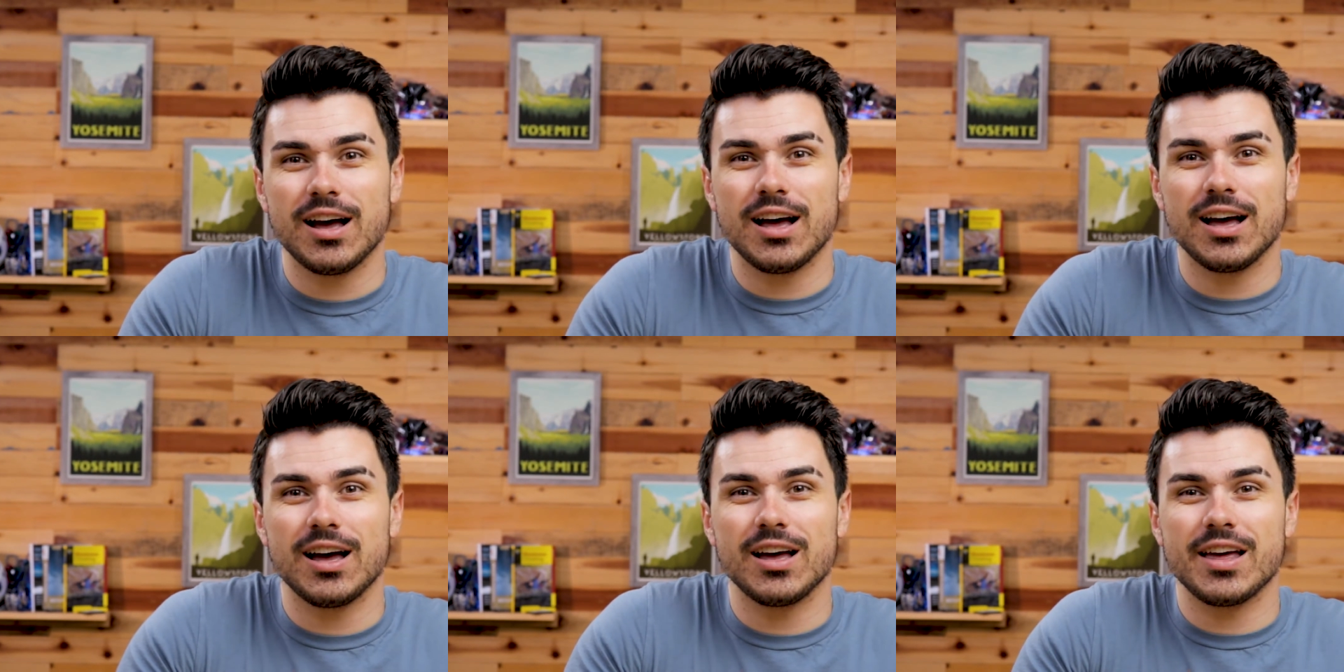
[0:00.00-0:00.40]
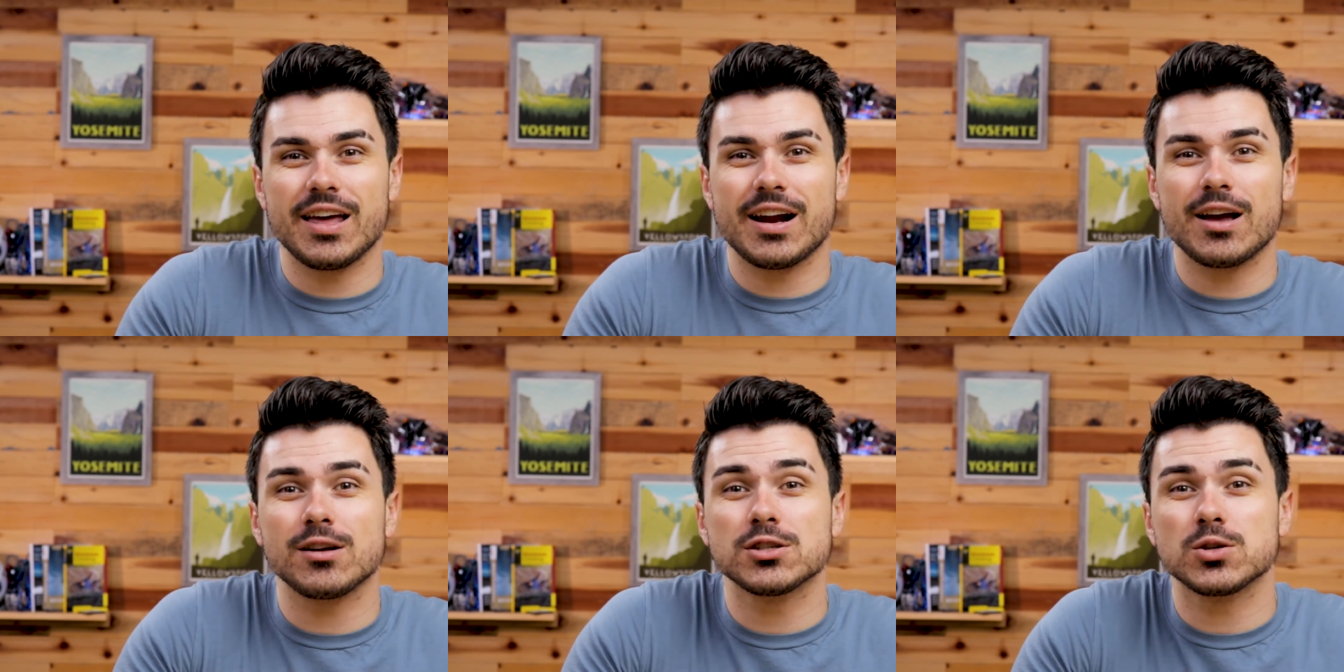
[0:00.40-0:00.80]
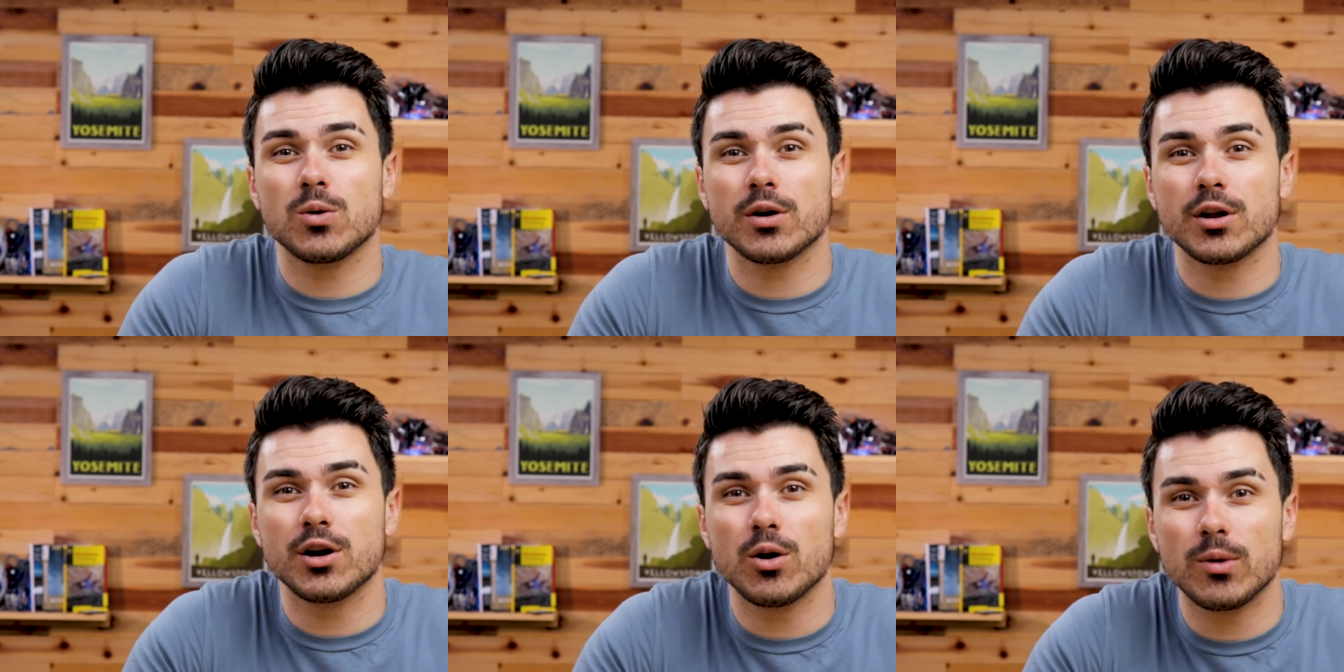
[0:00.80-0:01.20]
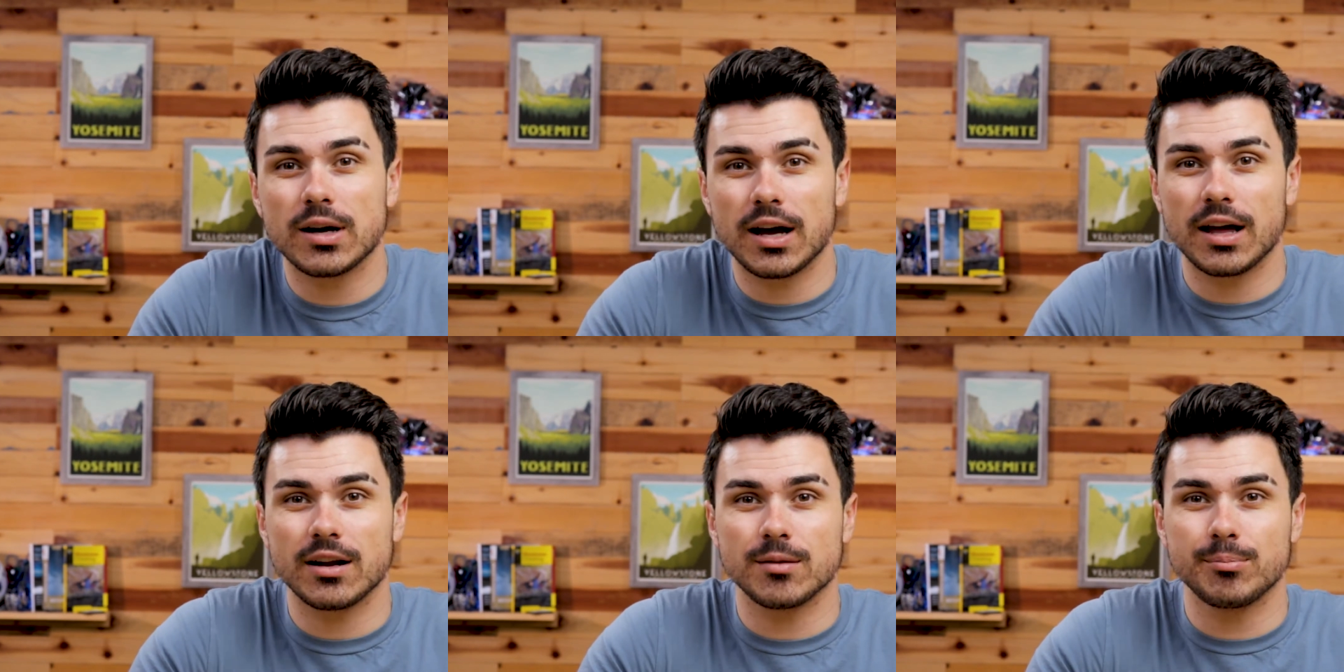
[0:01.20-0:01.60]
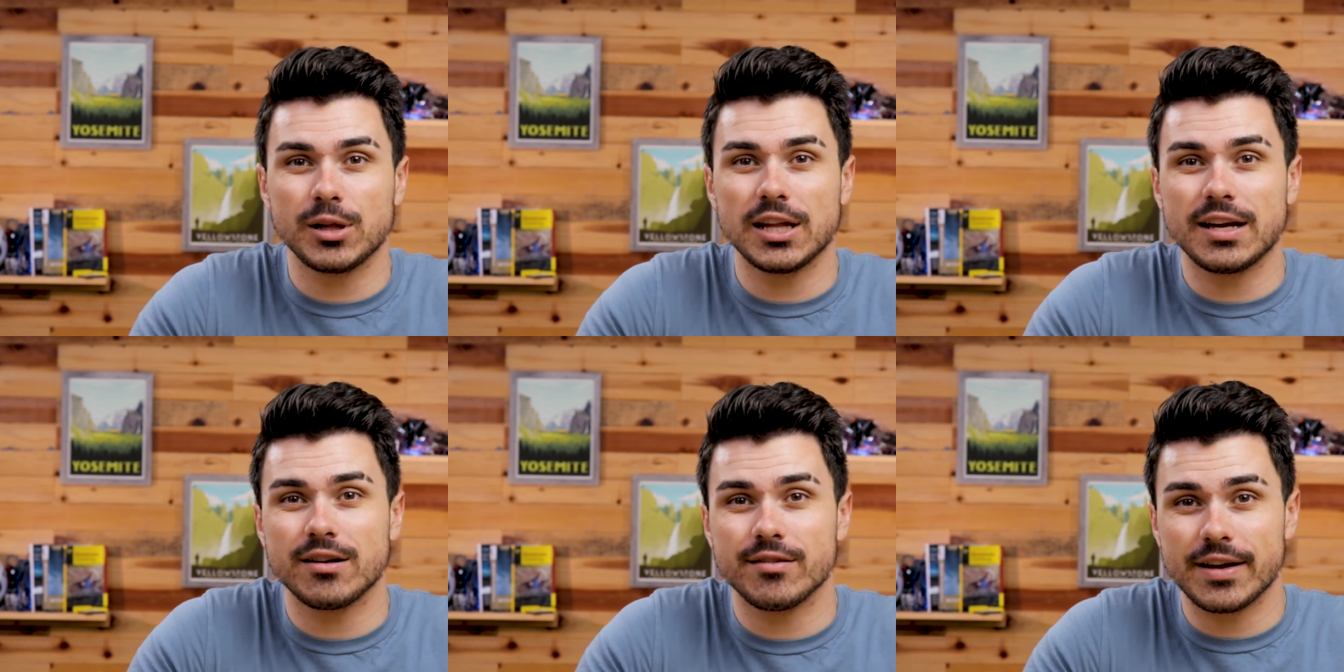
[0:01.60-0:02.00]
And I also want to know what kind of
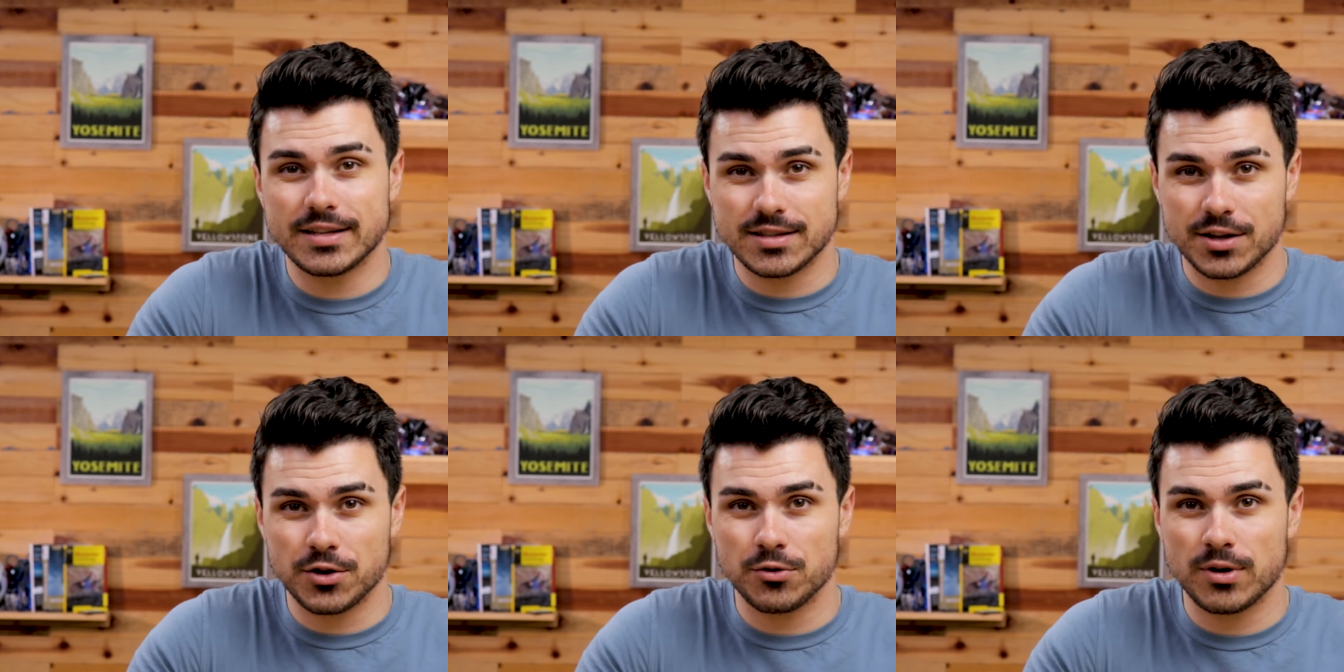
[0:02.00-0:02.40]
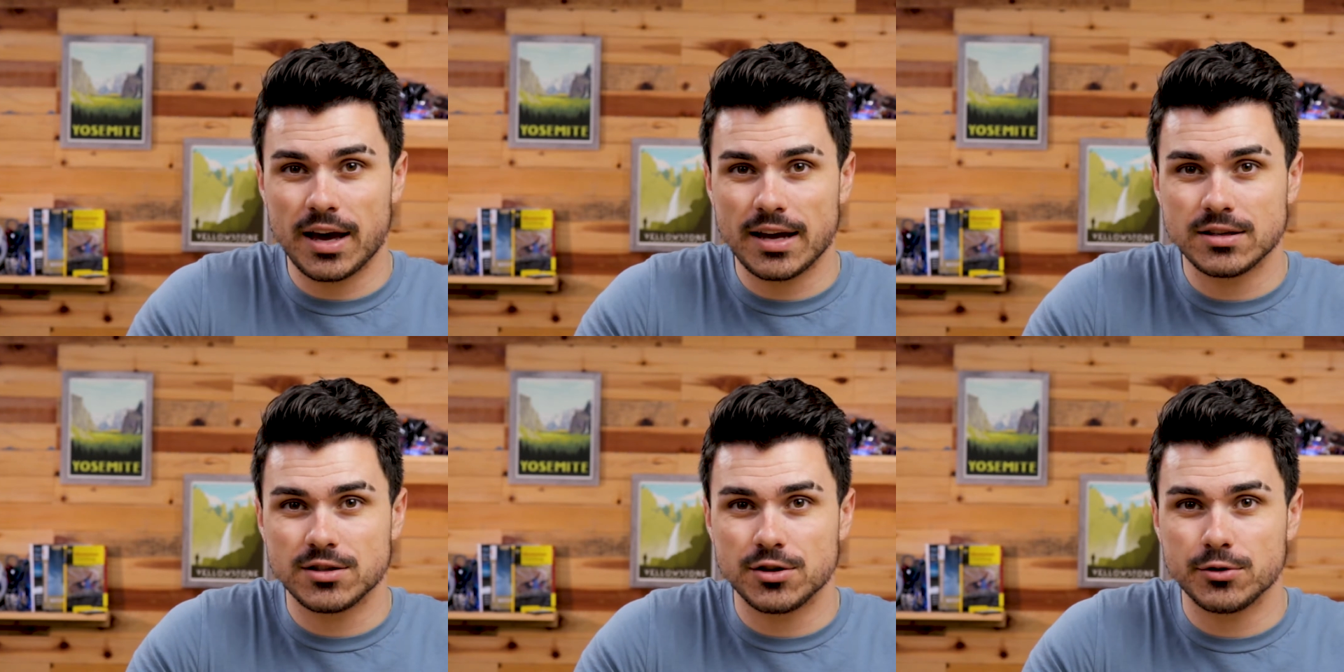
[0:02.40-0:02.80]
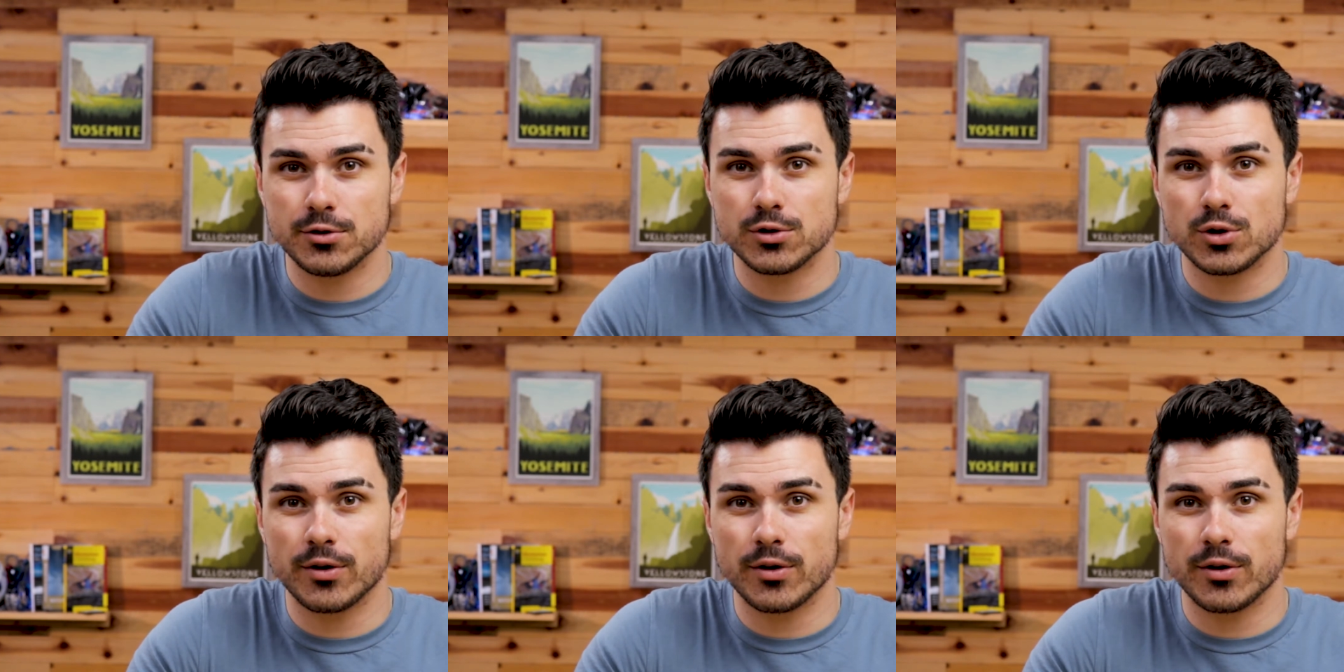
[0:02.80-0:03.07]
belay device that you guys use,